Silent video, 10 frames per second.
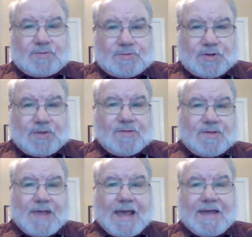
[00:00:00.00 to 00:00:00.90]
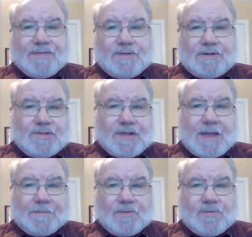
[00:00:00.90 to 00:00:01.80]
Jesus asked the
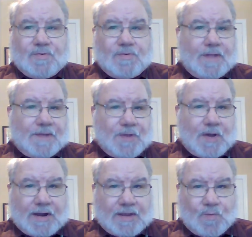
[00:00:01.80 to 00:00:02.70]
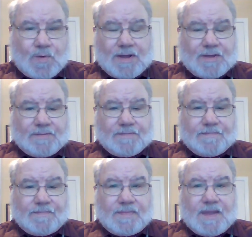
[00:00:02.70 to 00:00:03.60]
disciples who they thought he was.
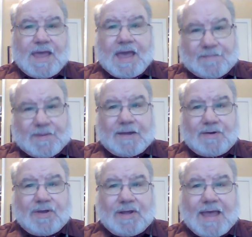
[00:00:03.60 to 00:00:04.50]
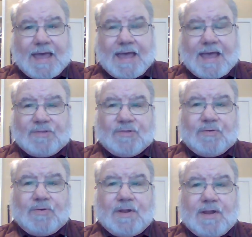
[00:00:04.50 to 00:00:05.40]
And Peter had
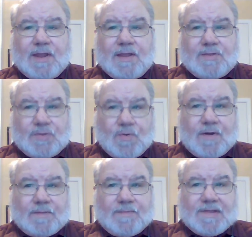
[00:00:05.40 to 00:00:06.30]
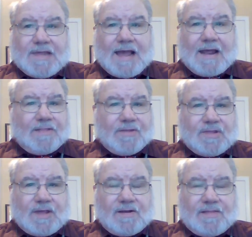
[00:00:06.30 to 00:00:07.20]
answered, You are the Messiah, the
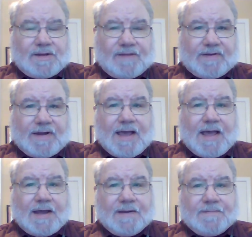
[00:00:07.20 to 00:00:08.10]
Son of the living God.